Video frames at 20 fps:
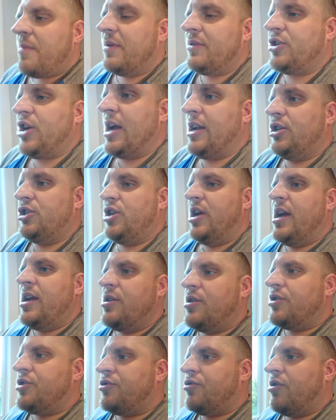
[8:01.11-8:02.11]
I changed
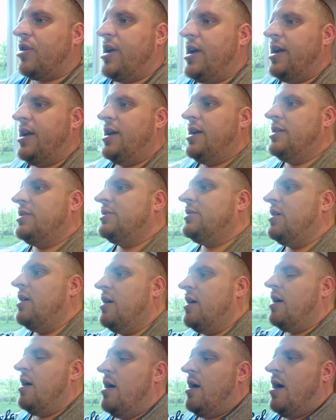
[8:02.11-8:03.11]

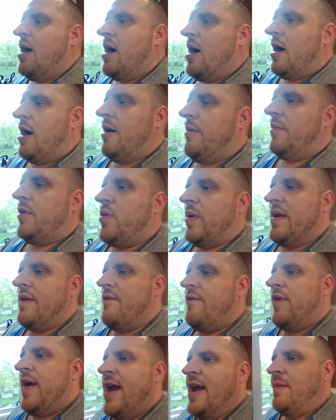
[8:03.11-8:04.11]
industries. I quit
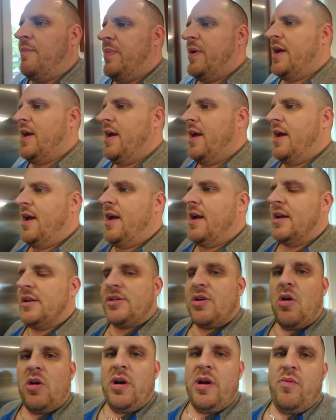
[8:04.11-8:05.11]
vaping. I
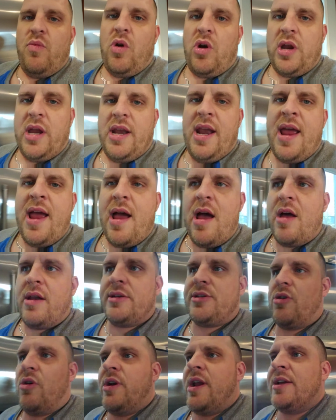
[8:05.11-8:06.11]
started working out. I
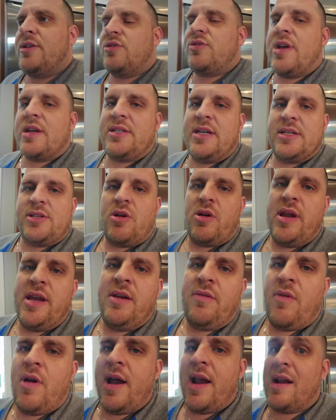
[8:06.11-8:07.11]
started exercising. I started
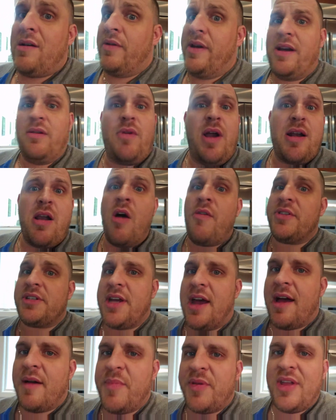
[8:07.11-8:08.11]
eating right. I don't eat it right all the
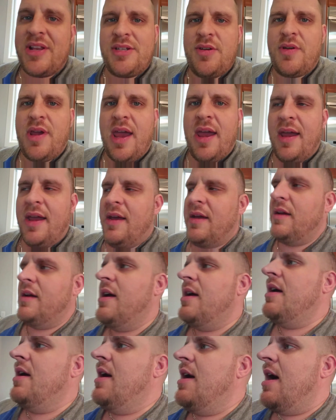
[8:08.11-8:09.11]
time, but that's okay.
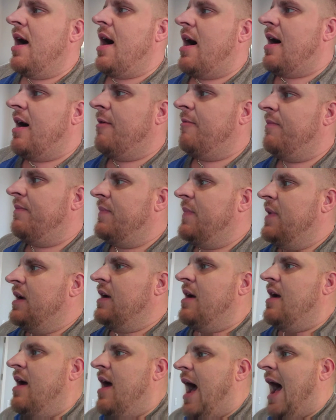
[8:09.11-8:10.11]

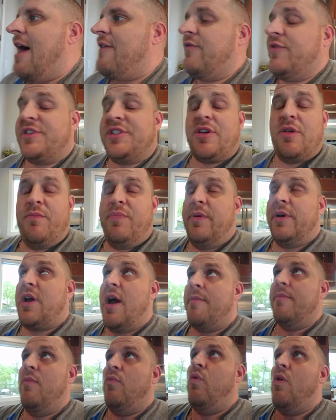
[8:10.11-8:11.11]
I've
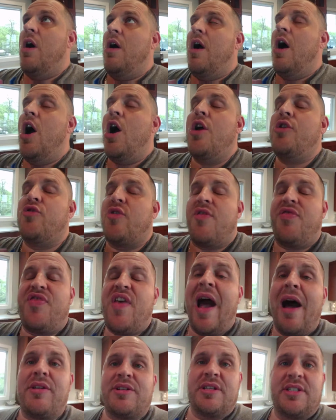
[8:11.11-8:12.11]
become
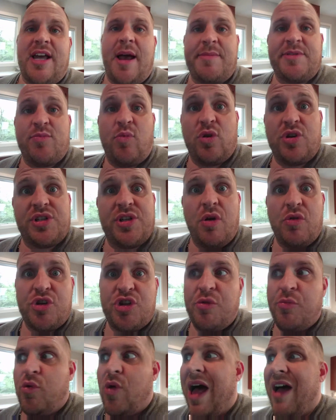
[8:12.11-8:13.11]
100,000 times more
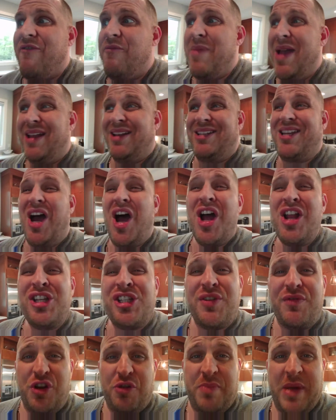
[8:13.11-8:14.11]
sociable. I've met tons
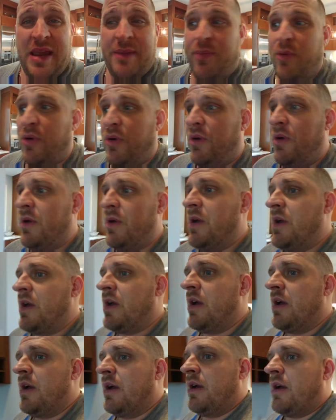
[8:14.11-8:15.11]
of new people.
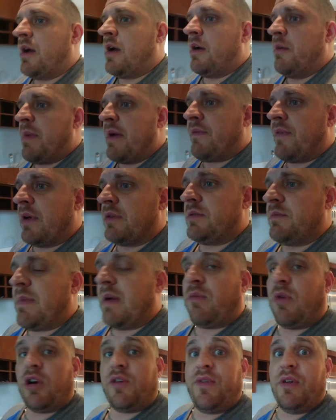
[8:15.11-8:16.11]
My
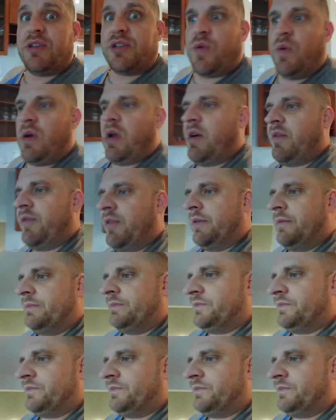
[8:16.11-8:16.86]
work phone's going off.